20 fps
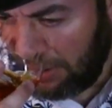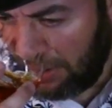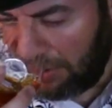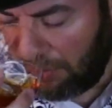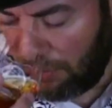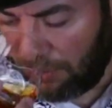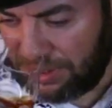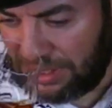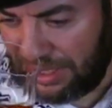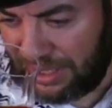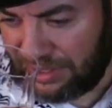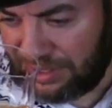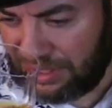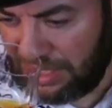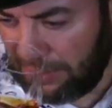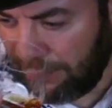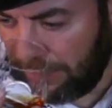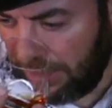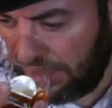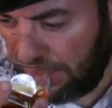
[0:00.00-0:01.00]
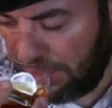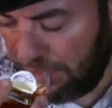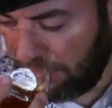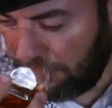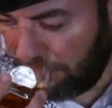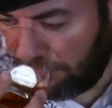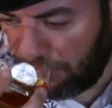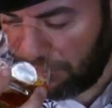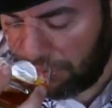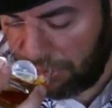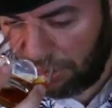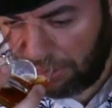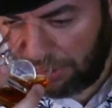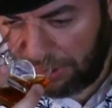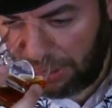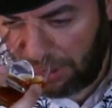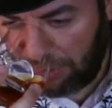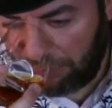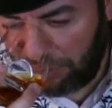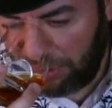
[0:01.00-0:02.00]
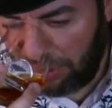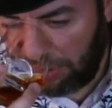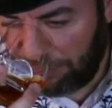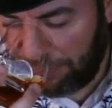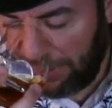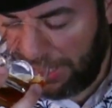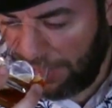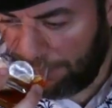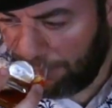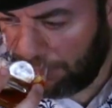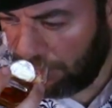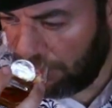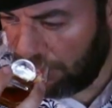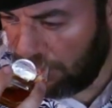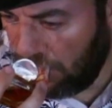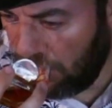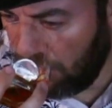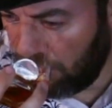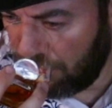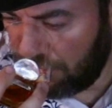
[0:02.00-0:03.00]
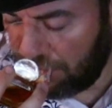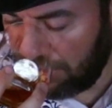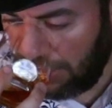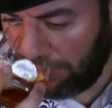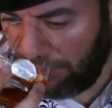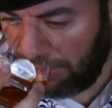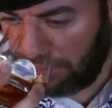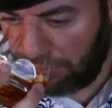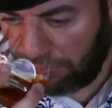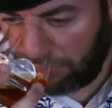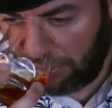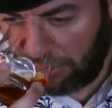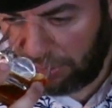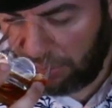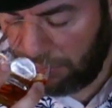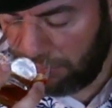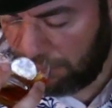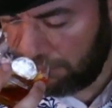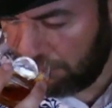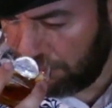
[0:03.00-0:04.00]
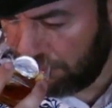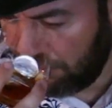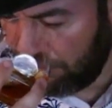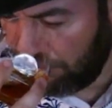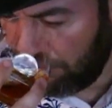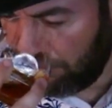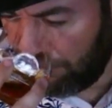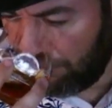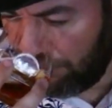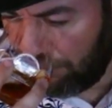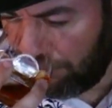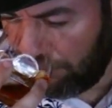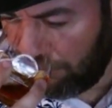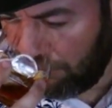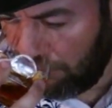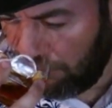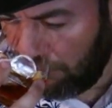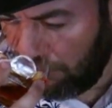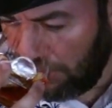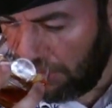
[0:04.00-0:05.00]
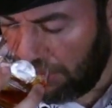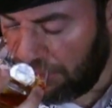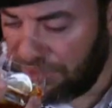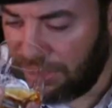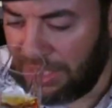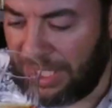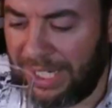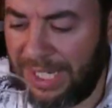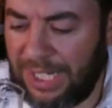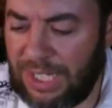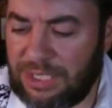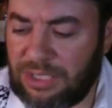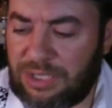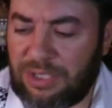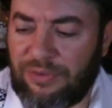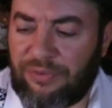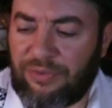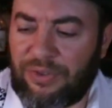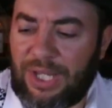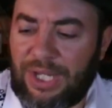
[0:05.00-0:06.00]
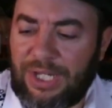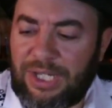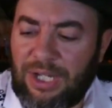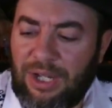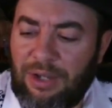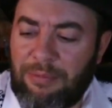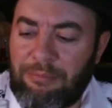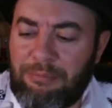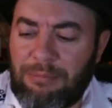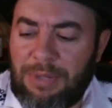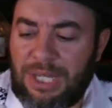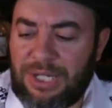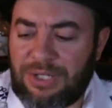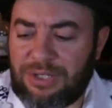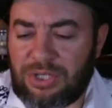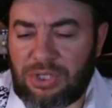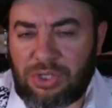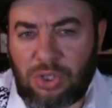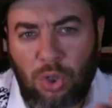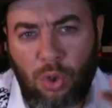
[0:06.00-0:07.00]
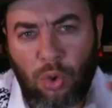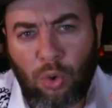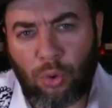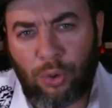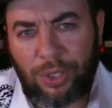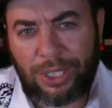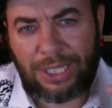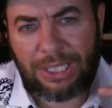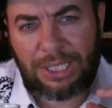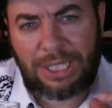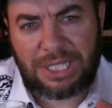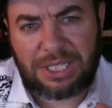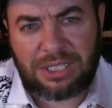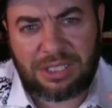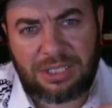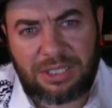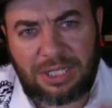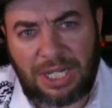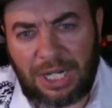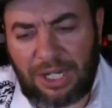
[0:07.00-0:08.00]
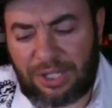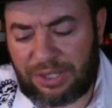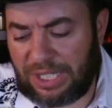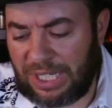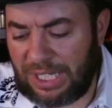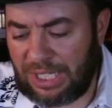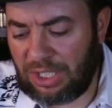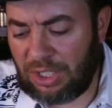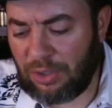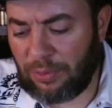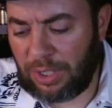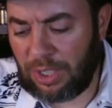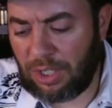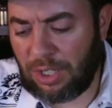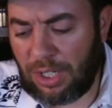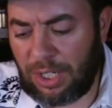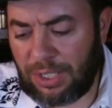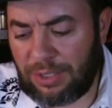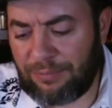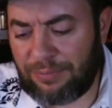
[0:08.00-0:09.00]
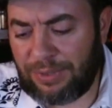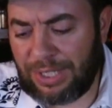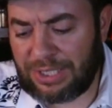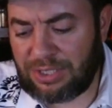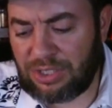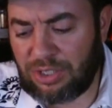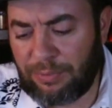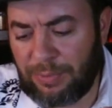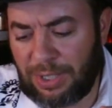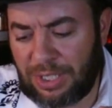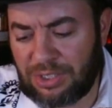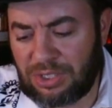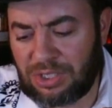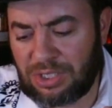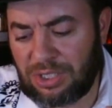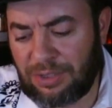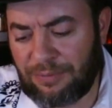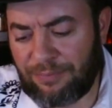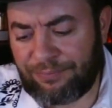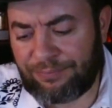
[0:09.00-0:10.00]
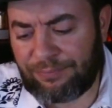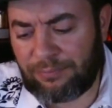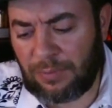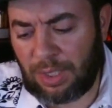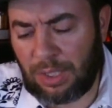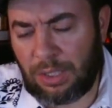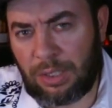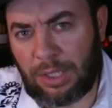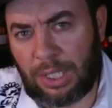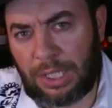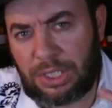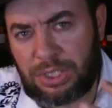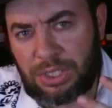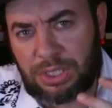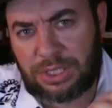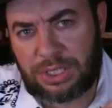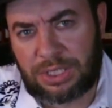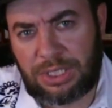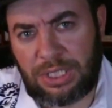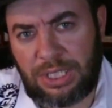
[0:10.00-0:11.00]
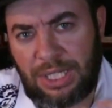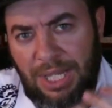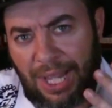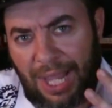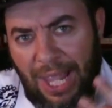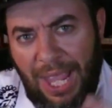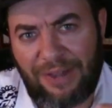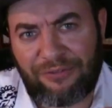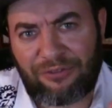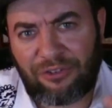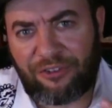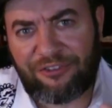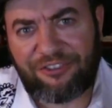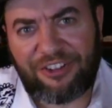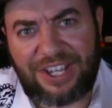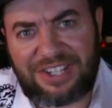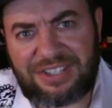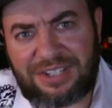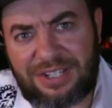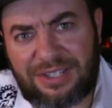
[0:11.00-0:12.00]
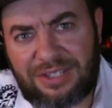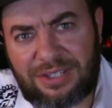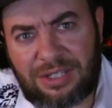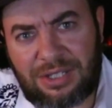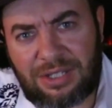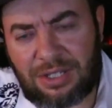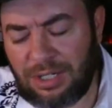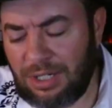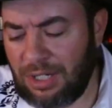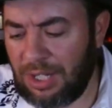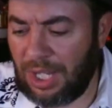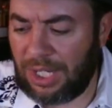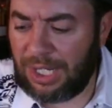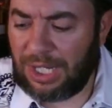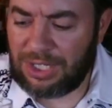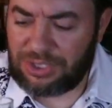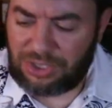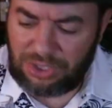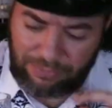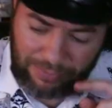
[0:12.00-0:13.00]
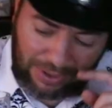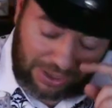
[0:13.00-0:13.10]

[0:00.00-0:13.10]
Of course, that cinnamon for sure there. Little pepper notes coming through. There's a hint of like a mint coolingness kind of thing going on. Not so much like just the effervescence, I guess you